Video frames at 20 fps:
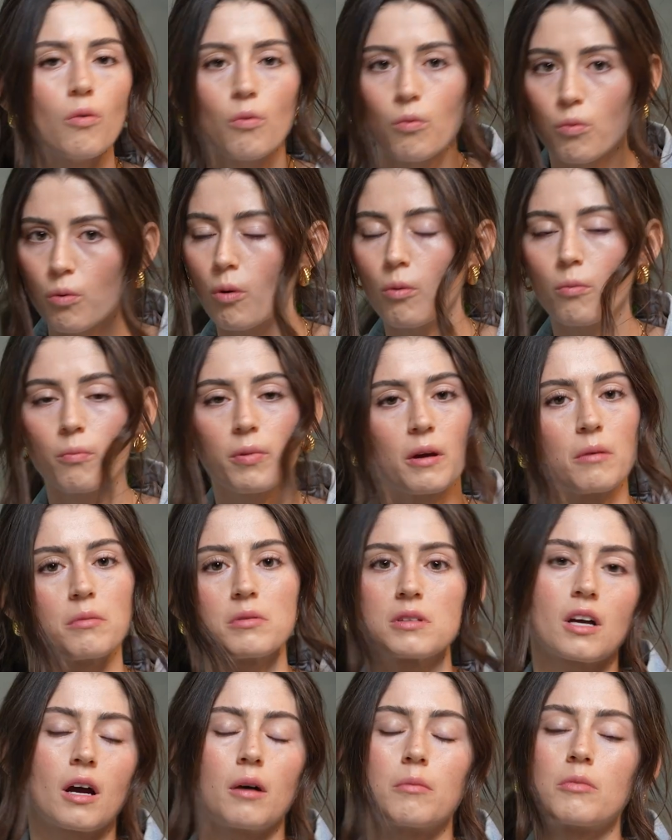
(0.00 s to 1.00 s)
won't be
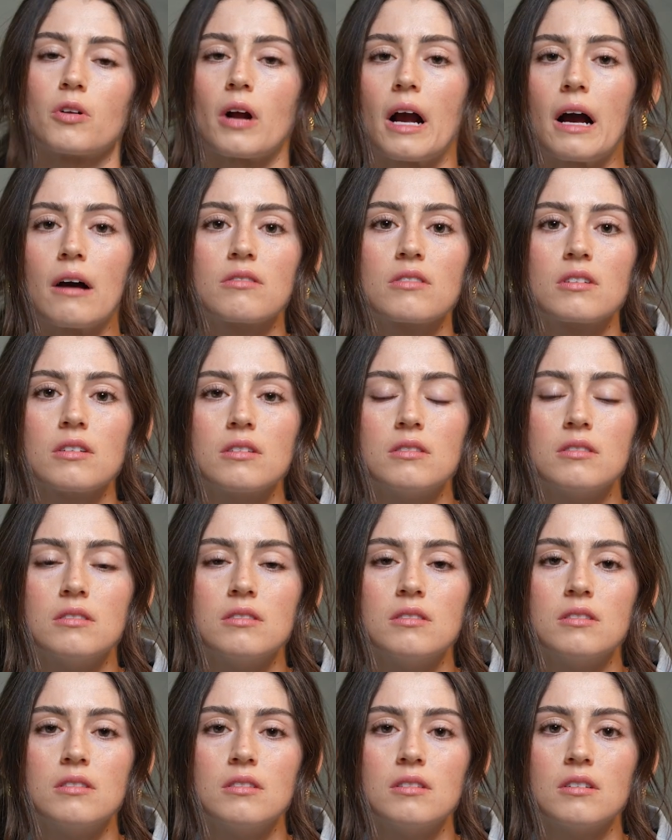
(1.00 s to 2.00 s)
able to come around
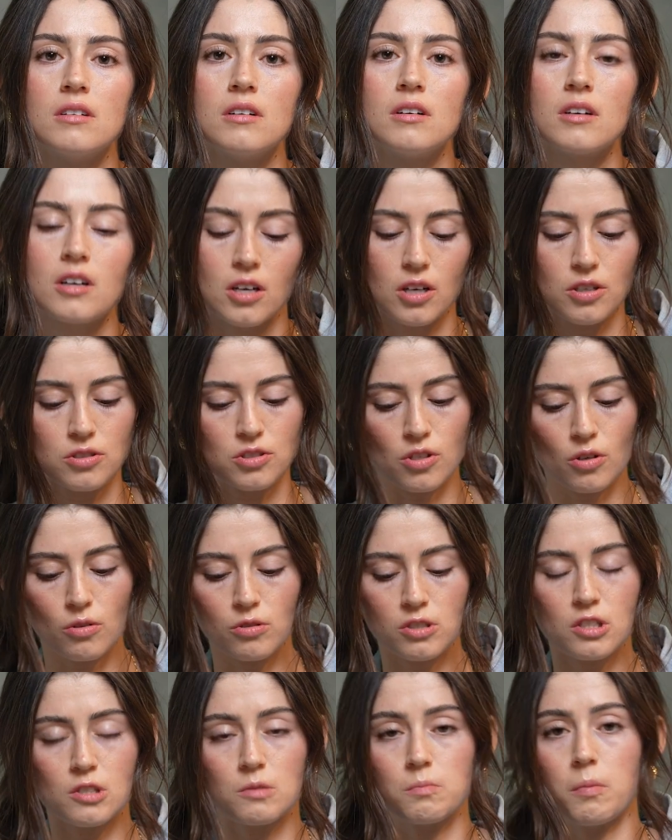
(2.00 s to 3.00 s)
because
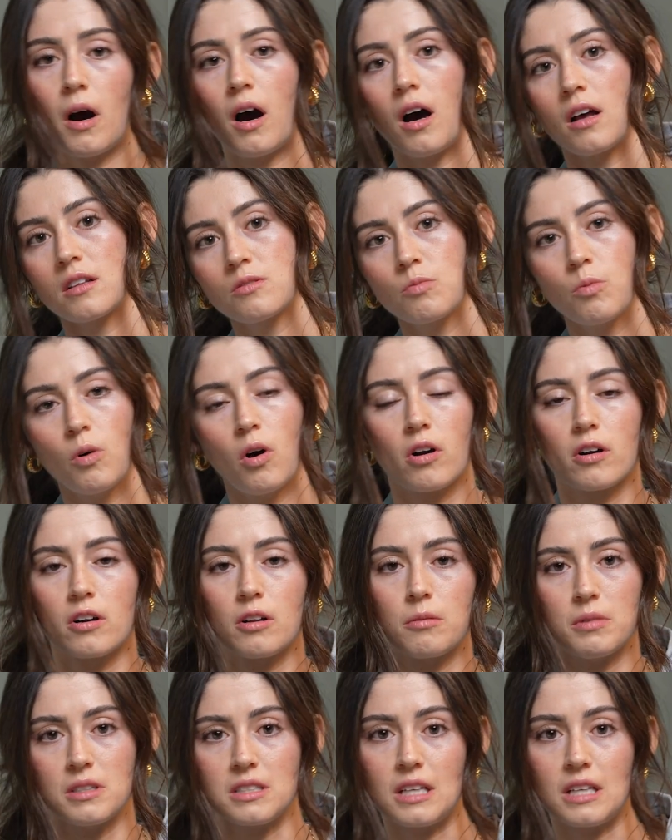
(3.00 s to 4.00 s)
those spots will already be